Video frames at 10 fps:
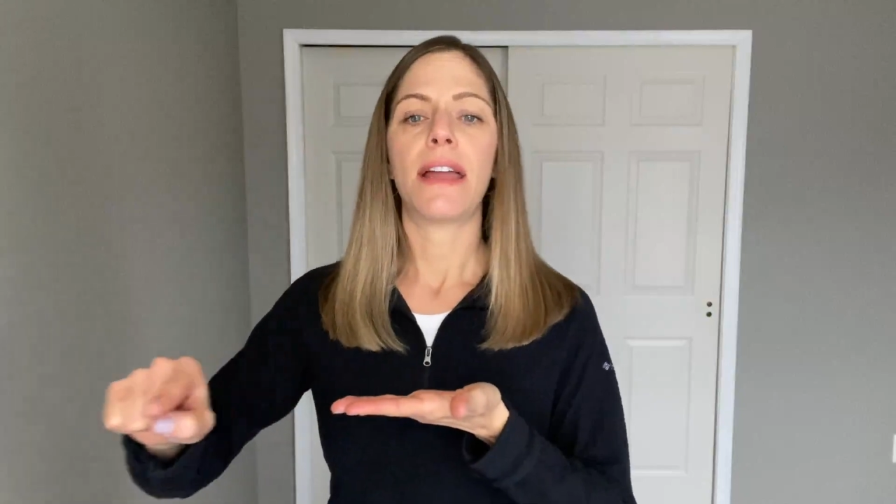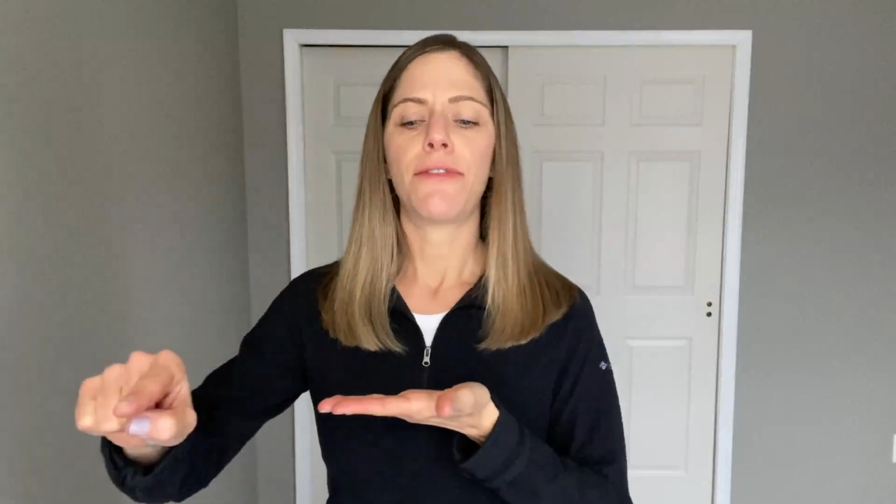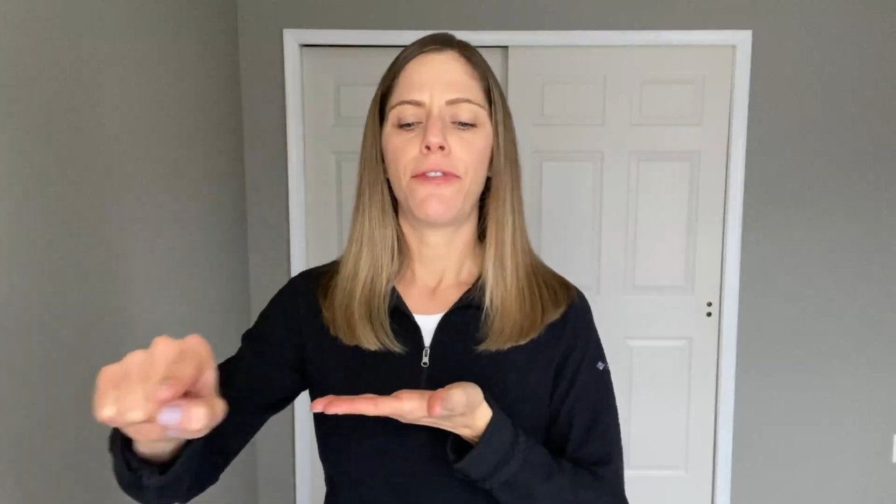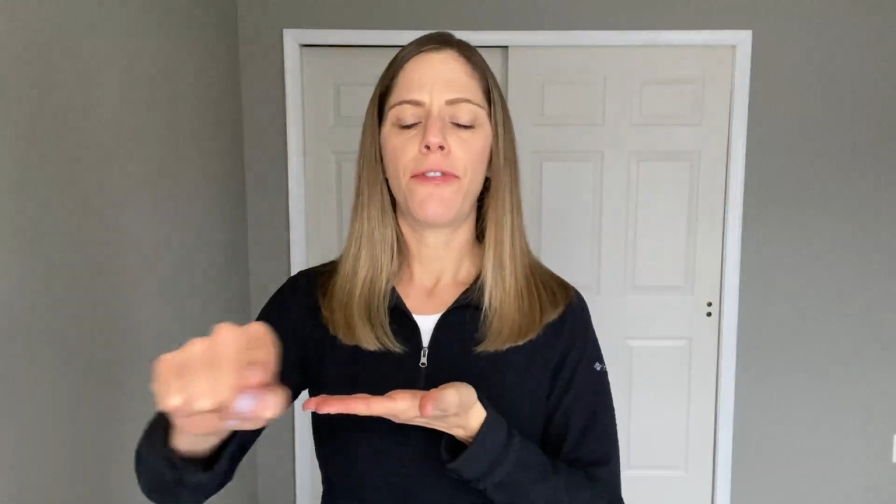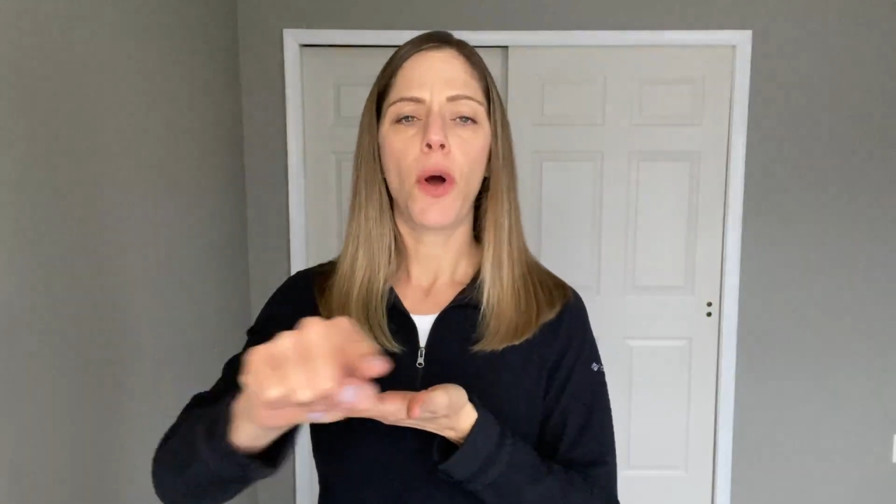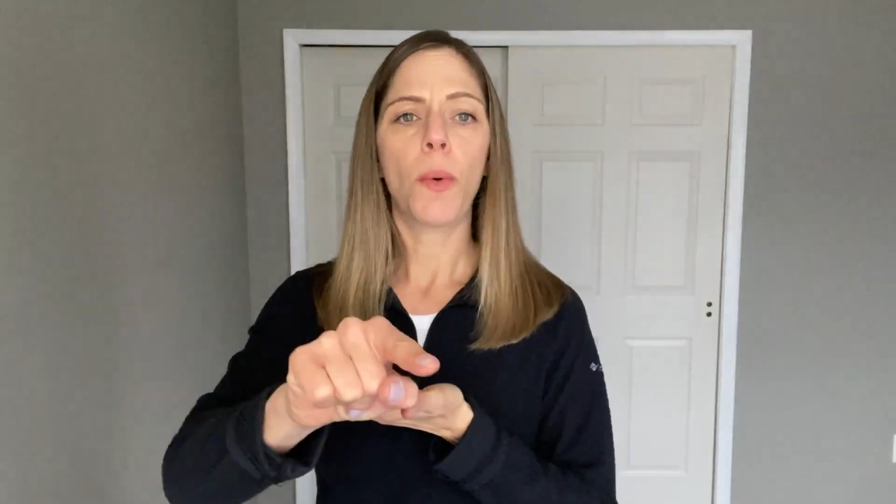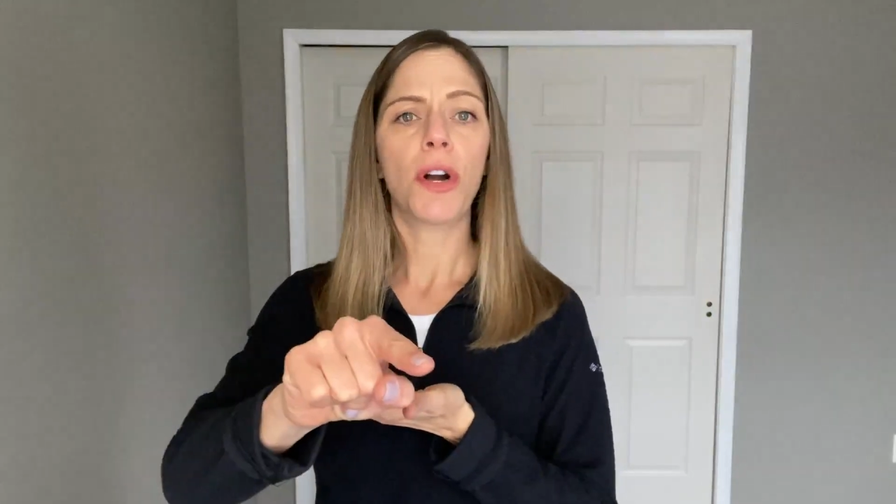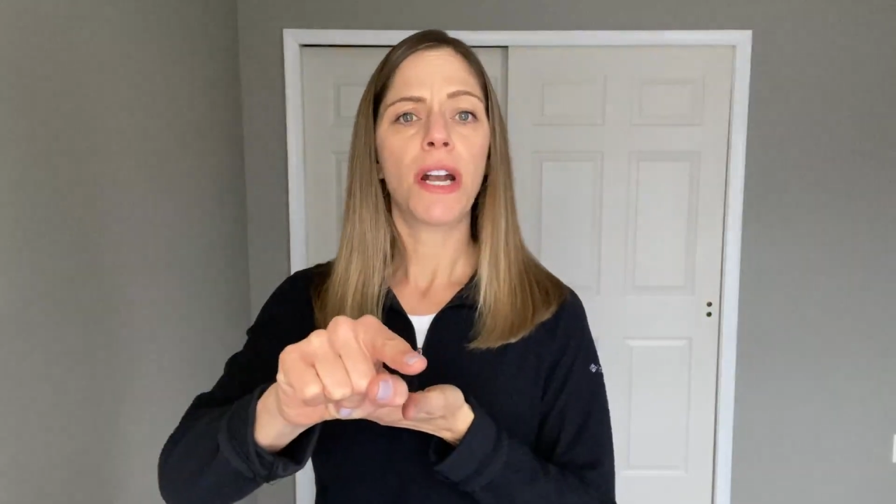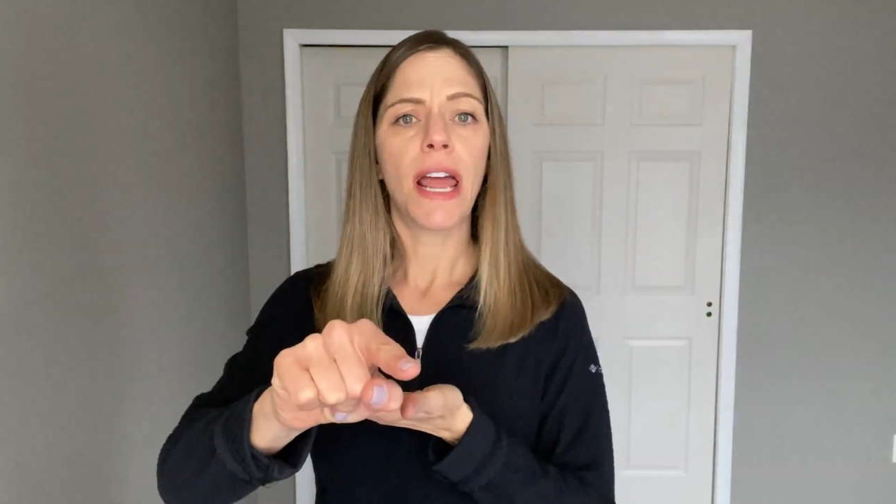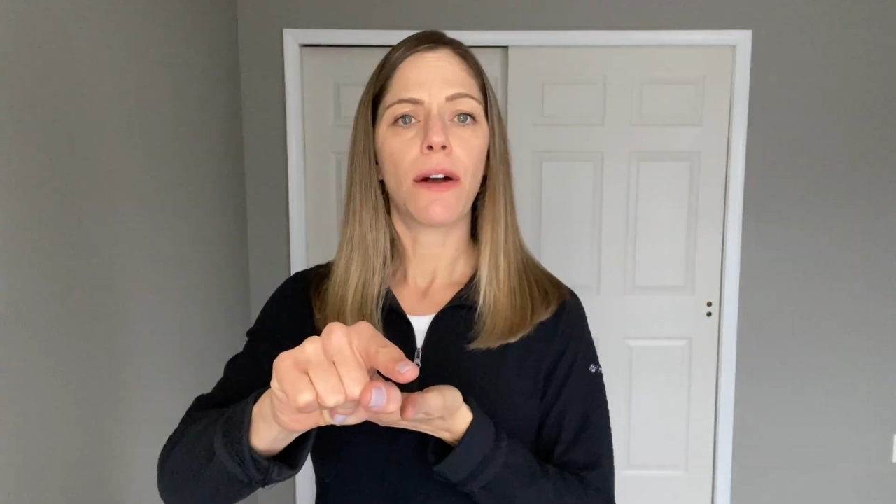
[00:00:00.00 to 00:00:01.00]
a
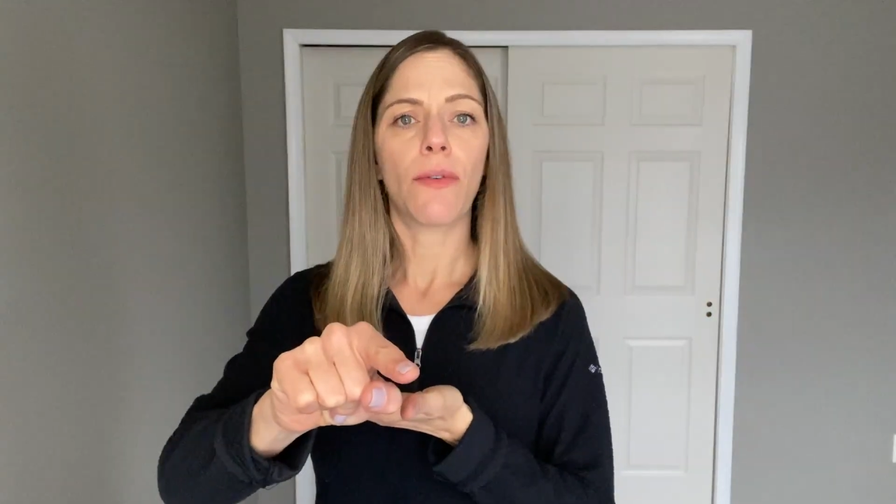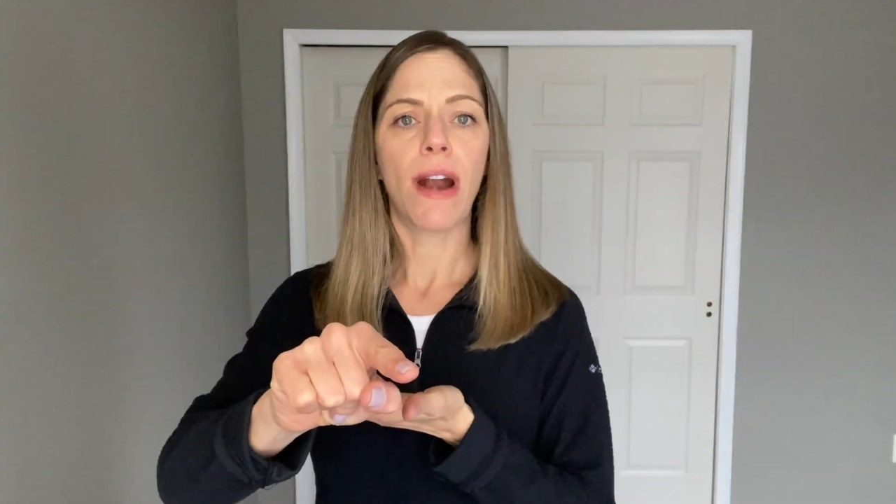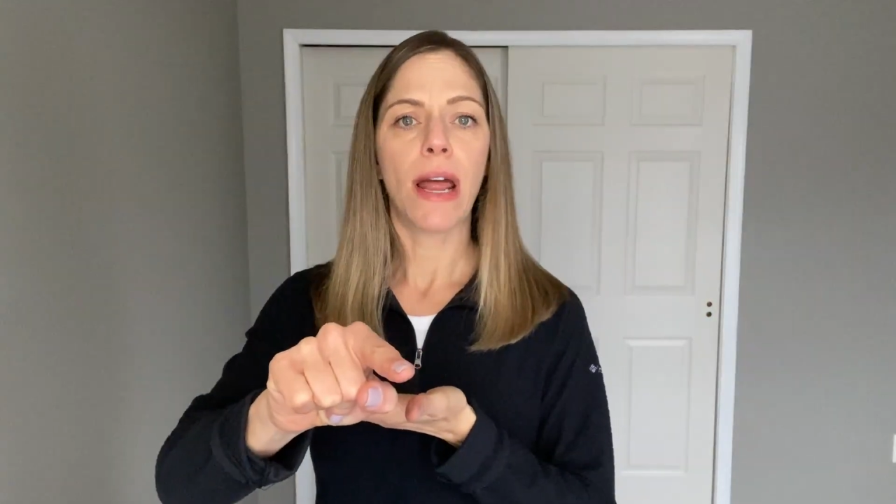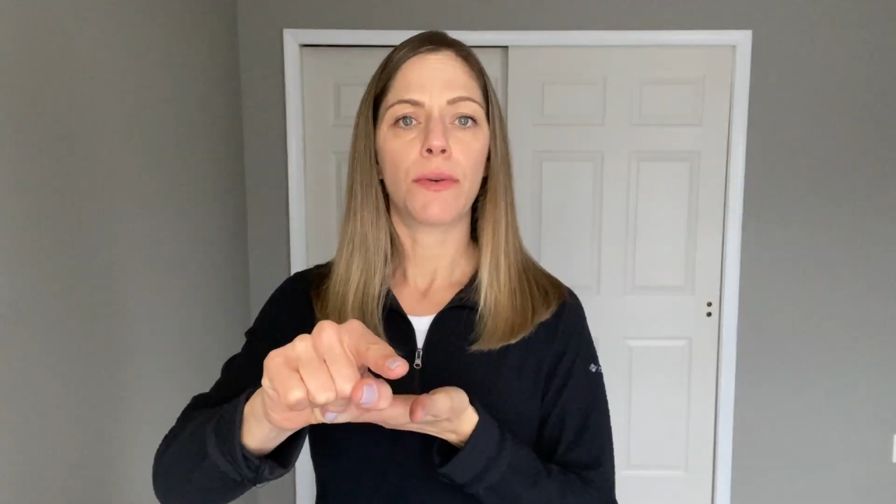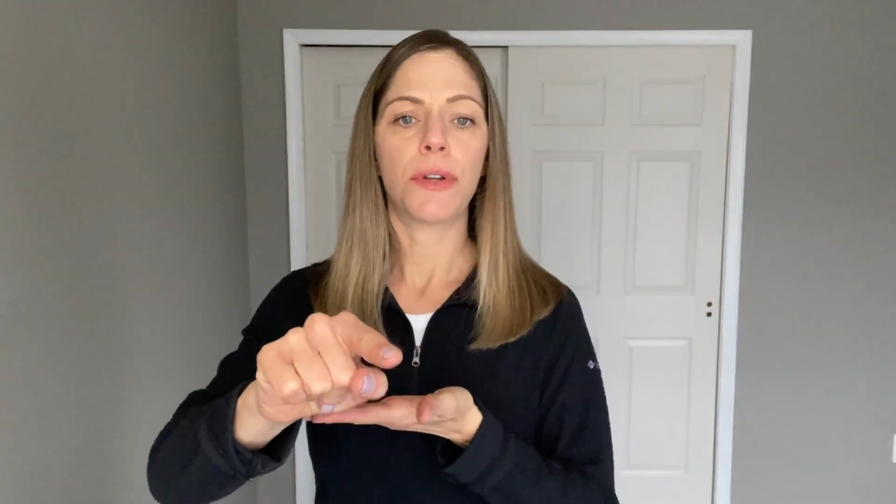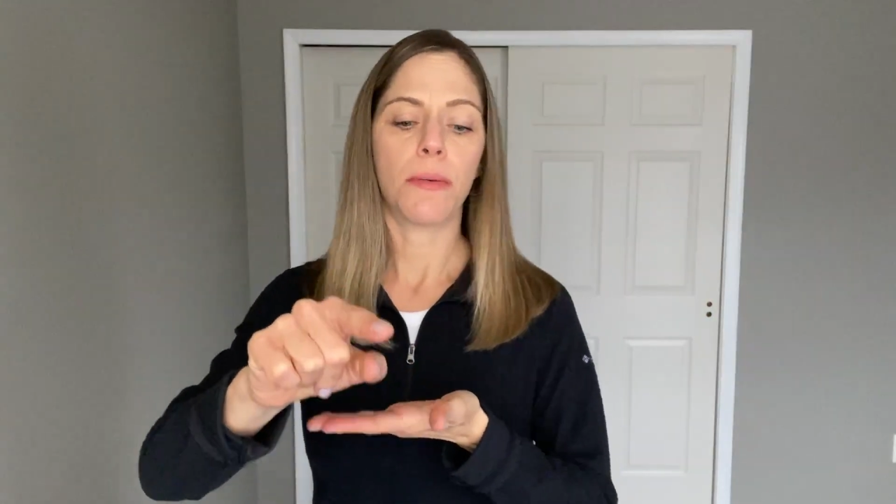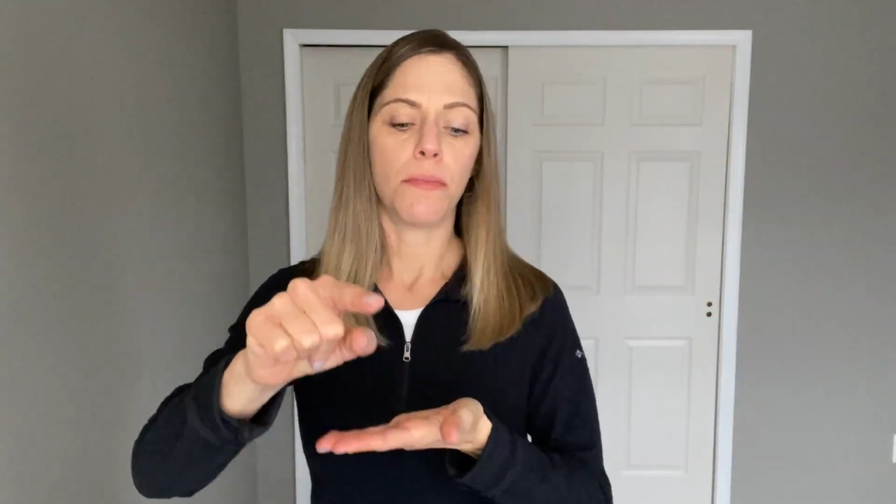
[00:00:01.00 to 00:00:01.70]
forward and around